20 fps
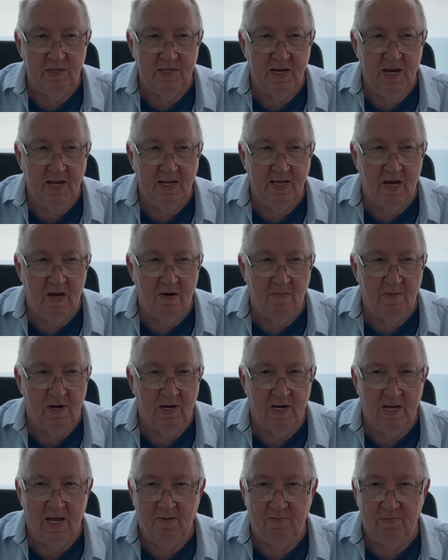take out my
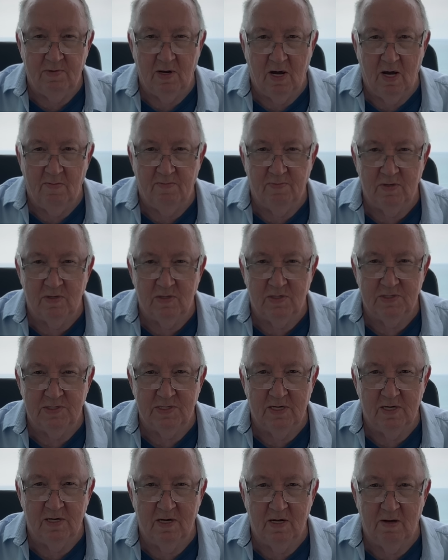laptop and
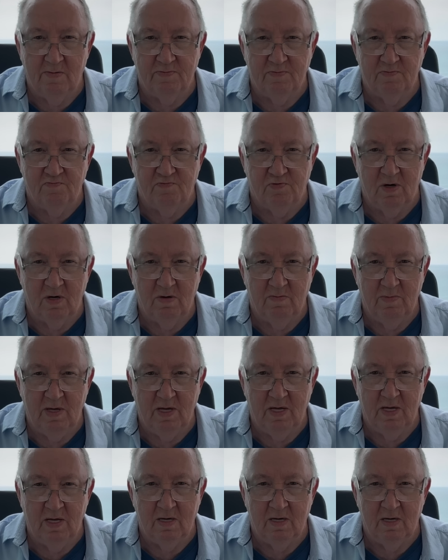set it up in front of me.